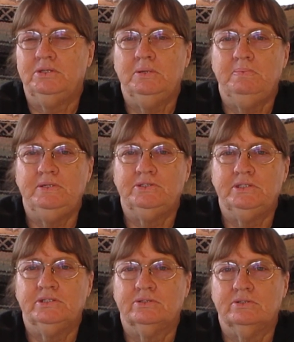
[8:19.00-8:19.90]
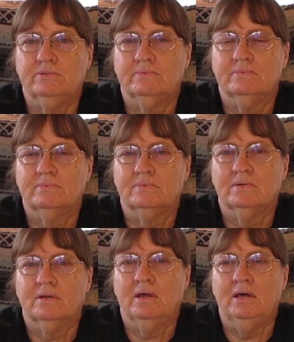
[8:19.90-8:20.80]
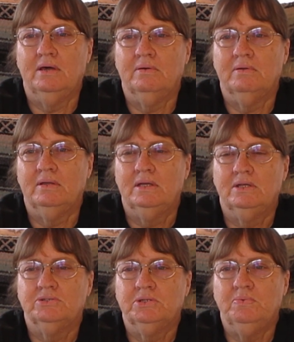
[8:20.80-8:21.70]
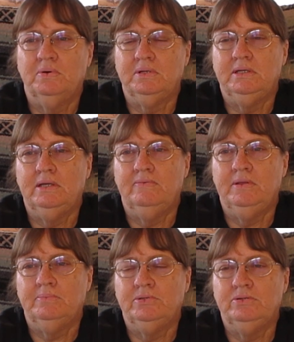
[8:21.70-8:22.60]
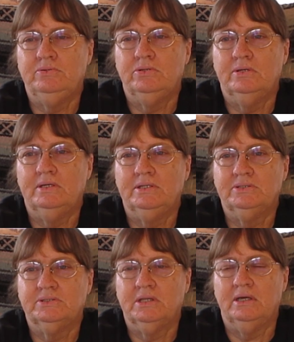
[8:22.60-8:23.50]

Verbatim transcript: Tippy's sister. Uh, someone gave them two to us.